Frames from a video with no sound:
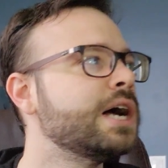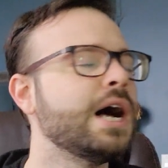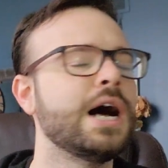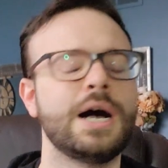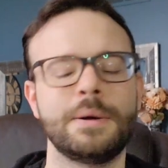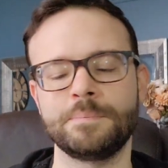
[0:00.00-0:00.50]

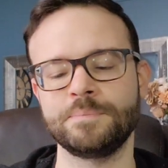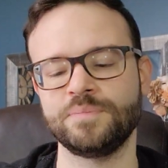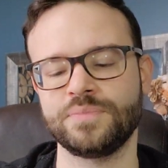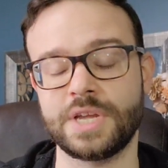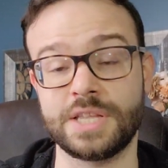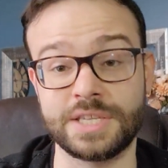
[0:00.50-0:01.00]

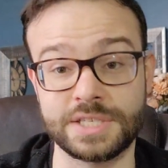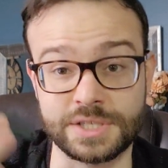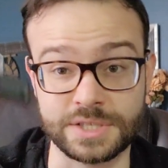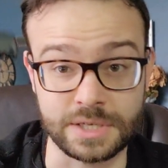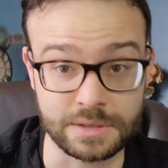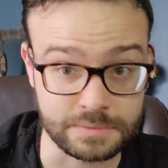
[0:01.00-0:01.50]
And this
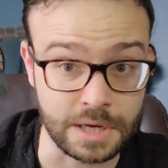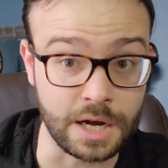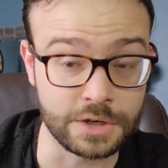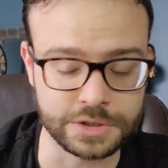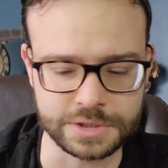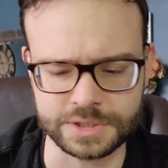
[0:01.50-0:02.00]
is
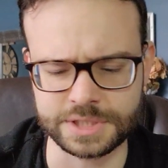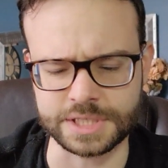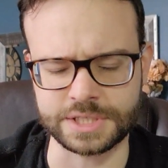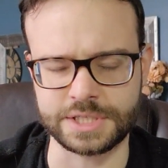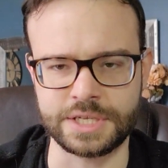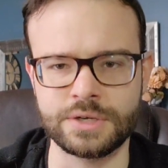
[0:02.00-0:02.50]

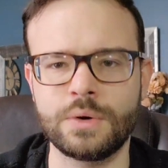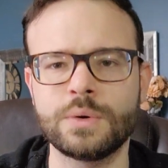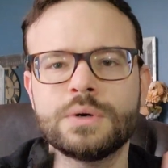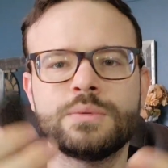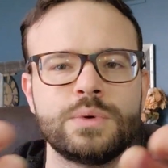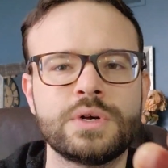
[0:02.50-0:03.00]
$160,
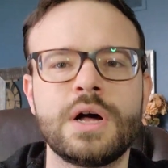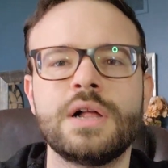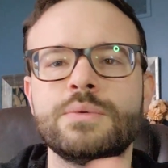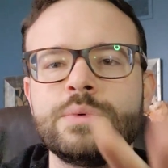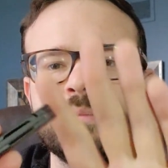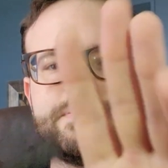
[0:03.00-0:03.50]
or
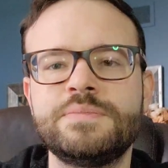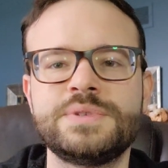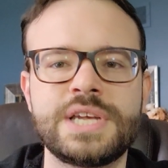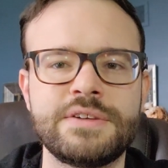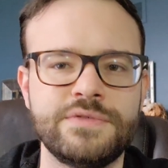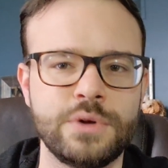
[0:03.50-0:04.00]
we'll
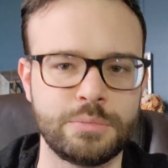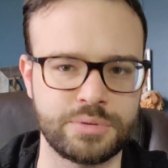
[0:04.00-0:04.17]
say full